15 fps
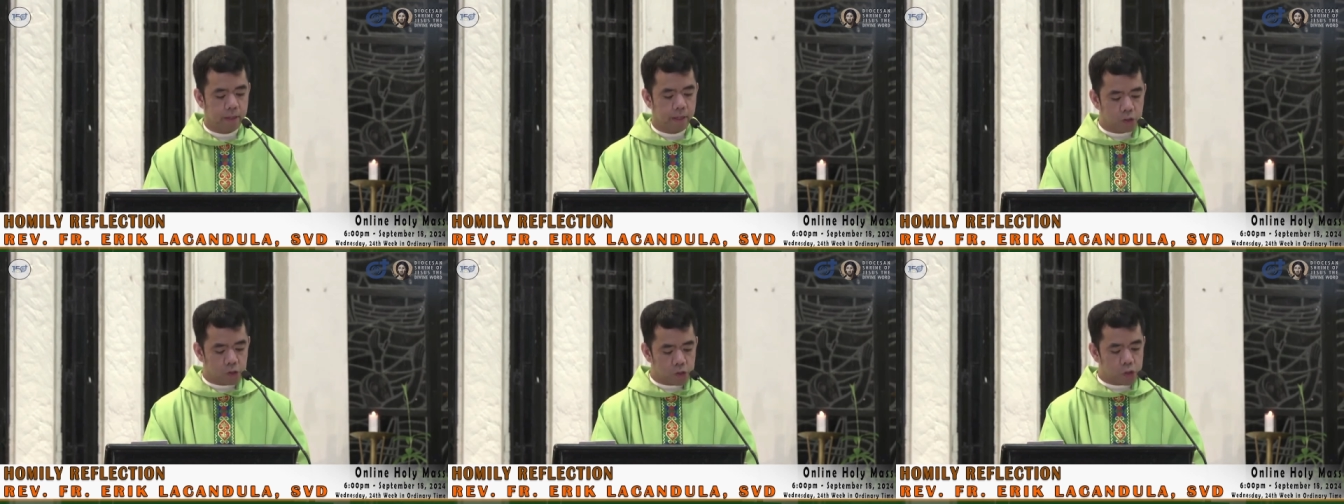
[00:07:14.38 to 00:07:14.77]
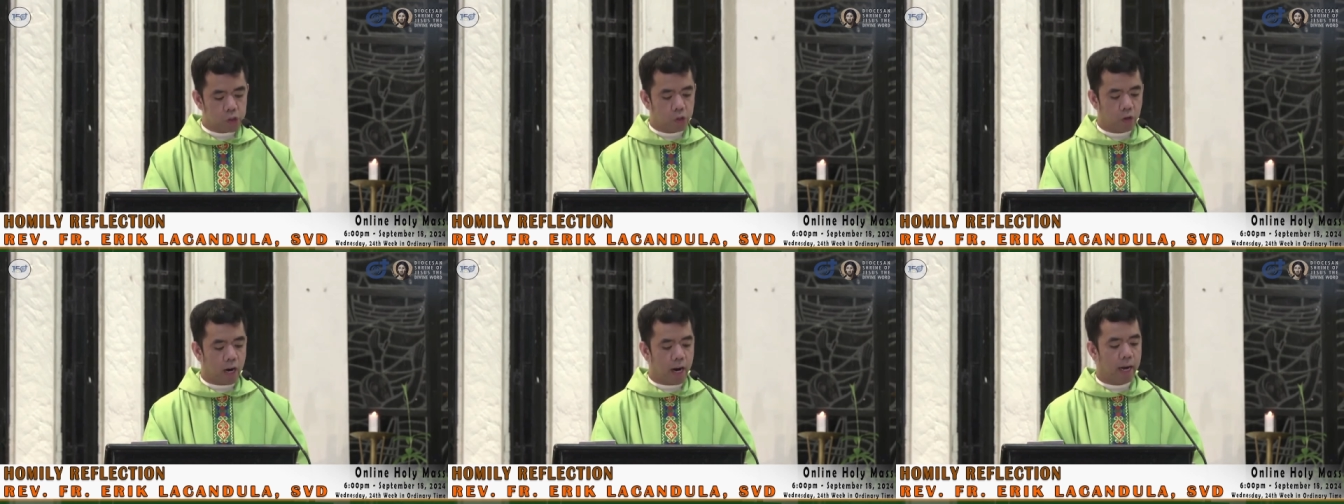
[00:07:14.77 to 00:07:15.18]

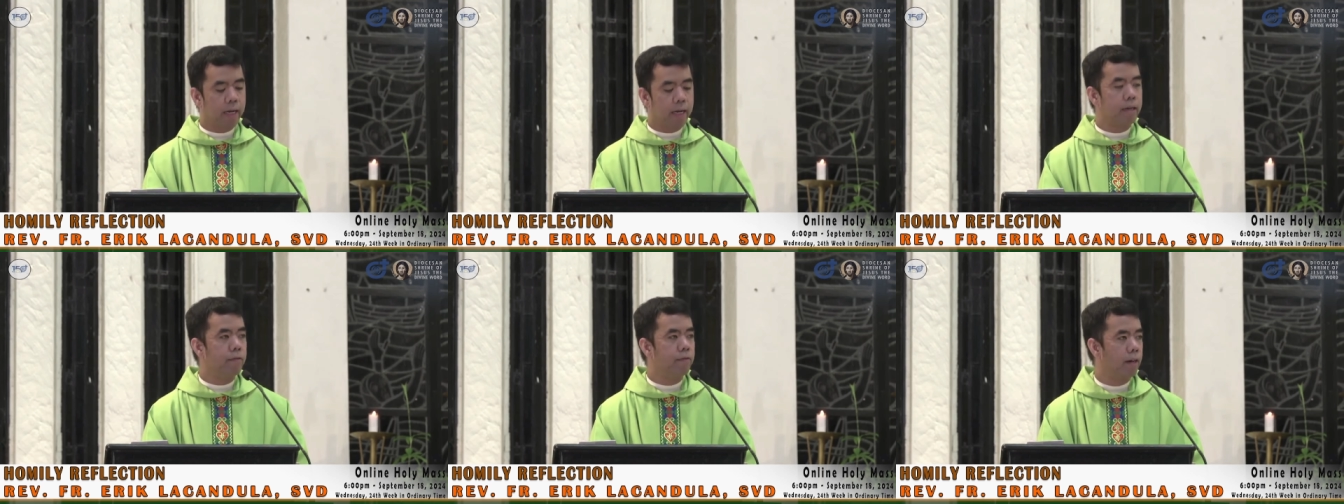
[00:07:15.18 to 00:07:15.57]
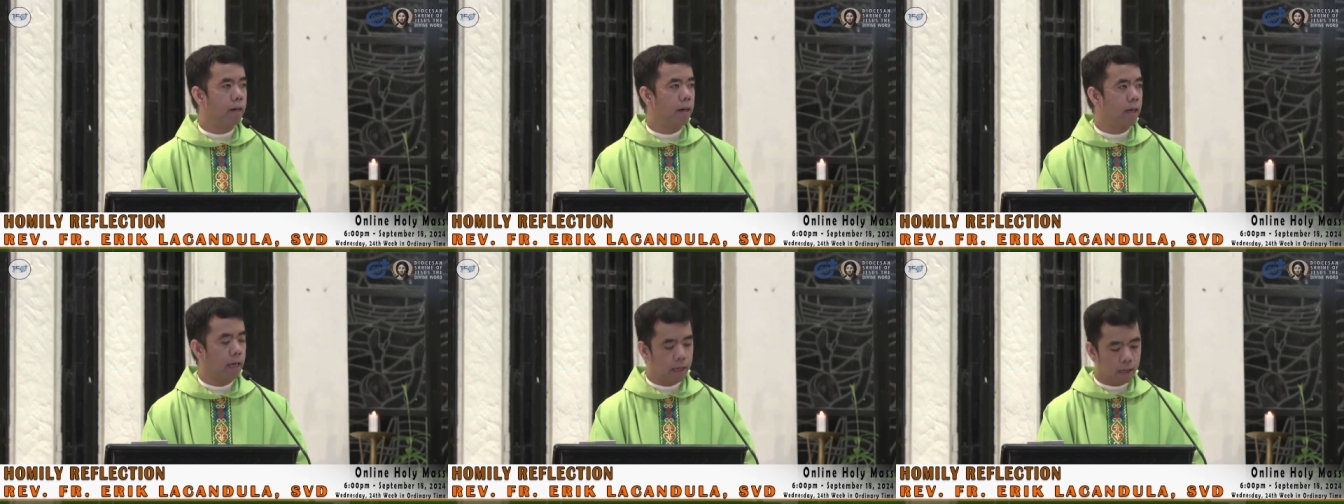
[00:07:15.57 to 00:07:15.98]
Strive
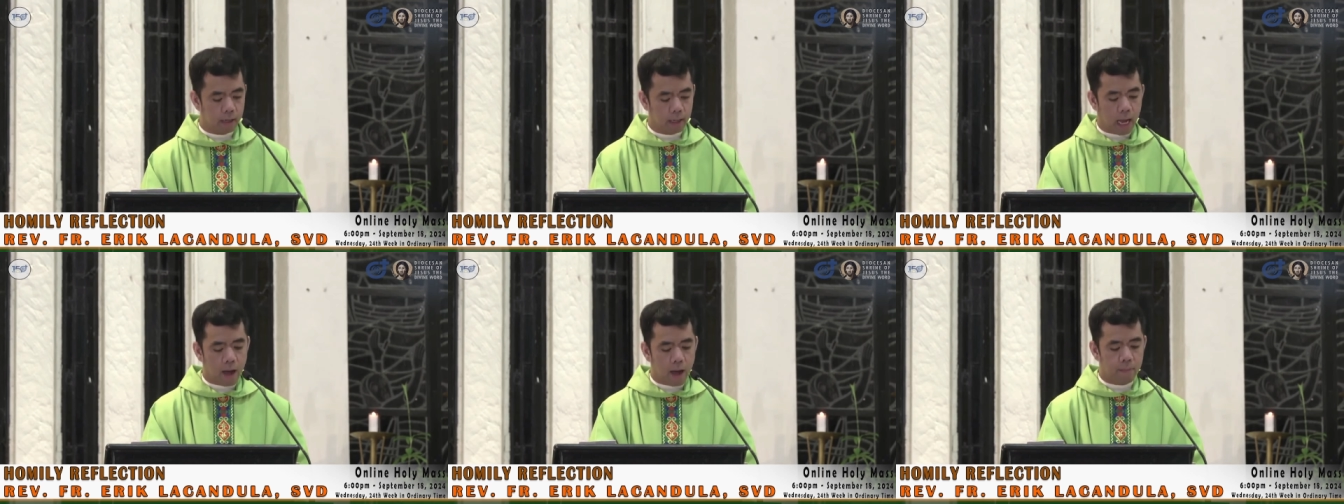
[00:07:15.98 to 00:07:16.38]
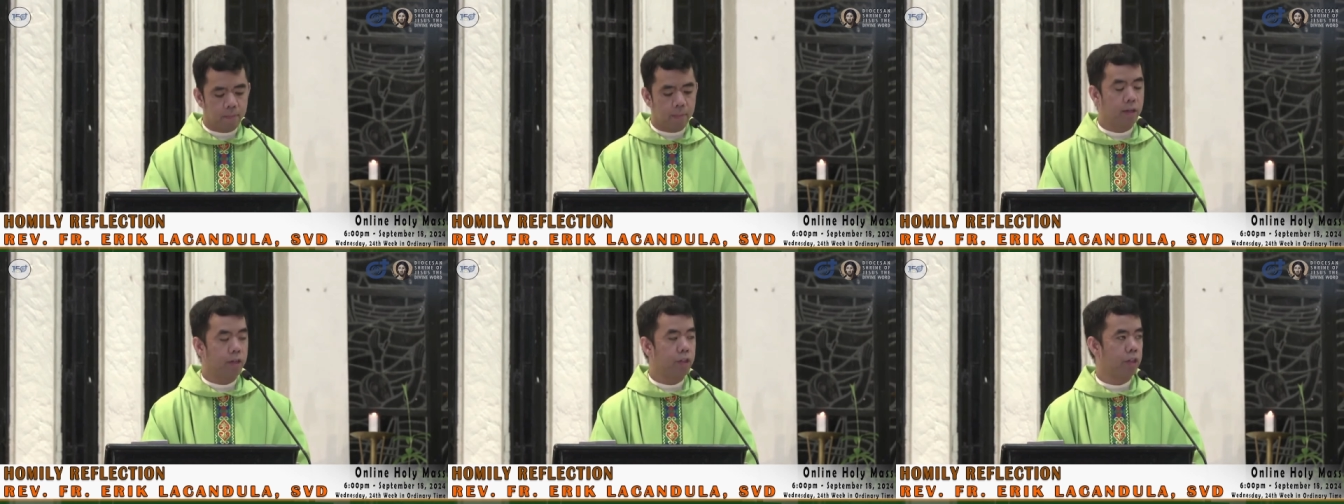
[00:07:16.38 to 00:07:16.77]
love
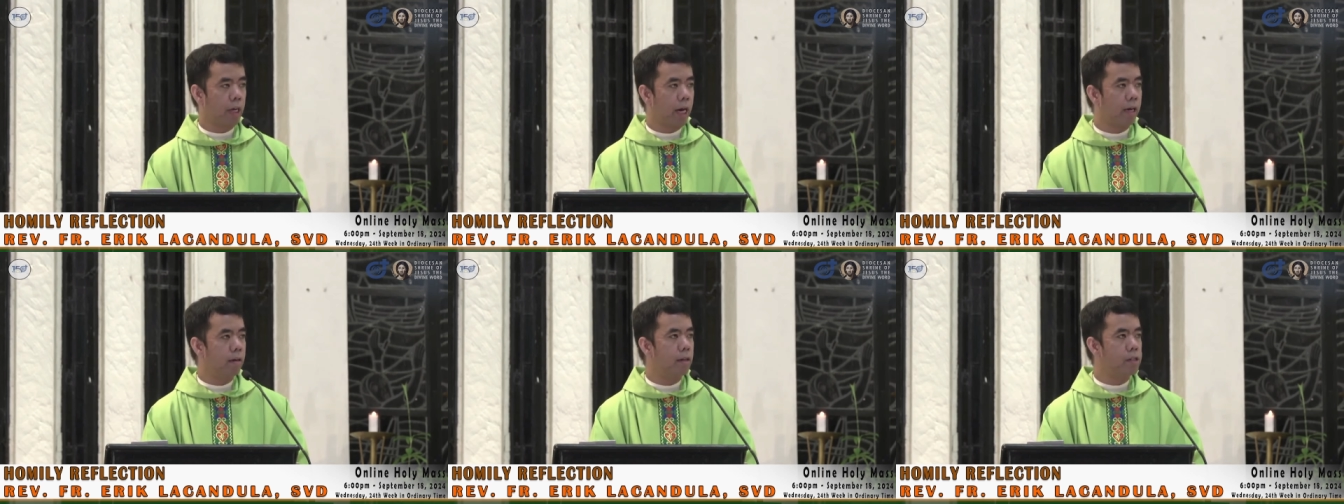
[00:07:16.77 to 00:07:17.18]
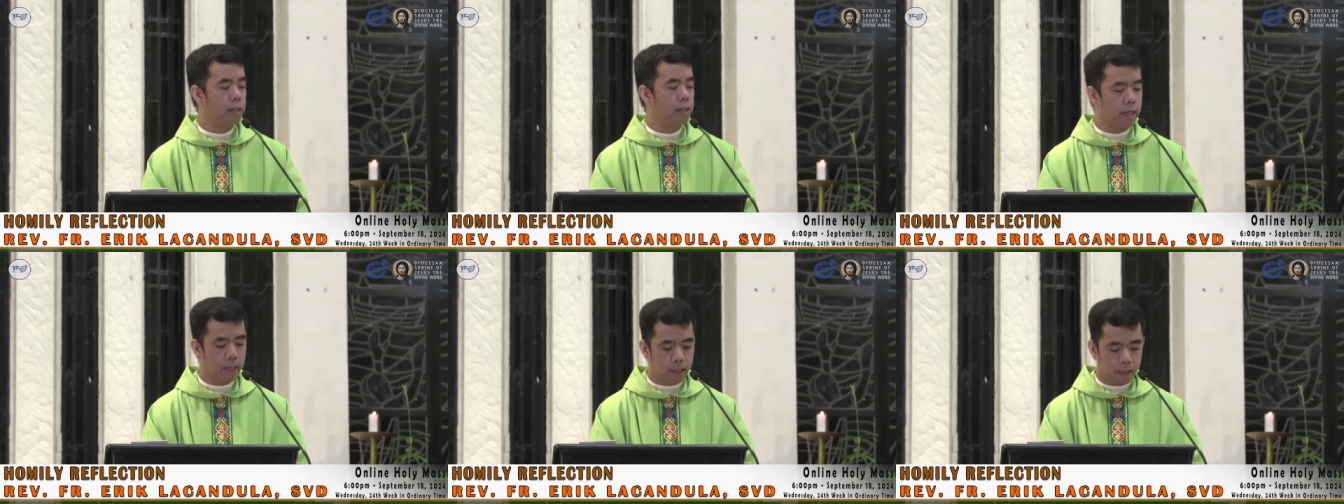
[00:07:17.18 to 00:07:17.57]

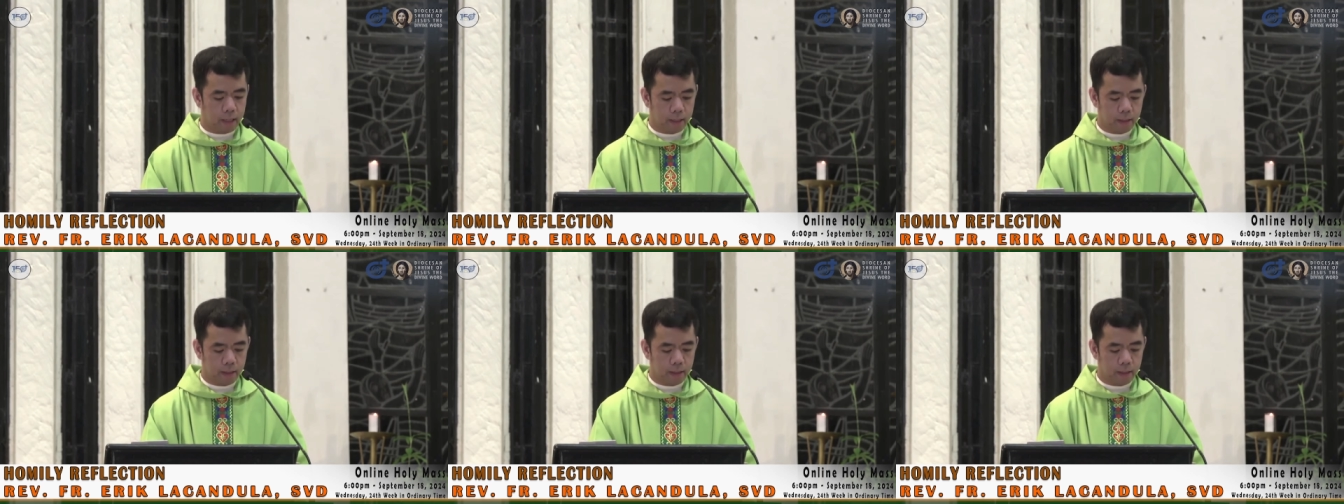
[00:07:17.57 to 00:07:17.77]
tirelessly.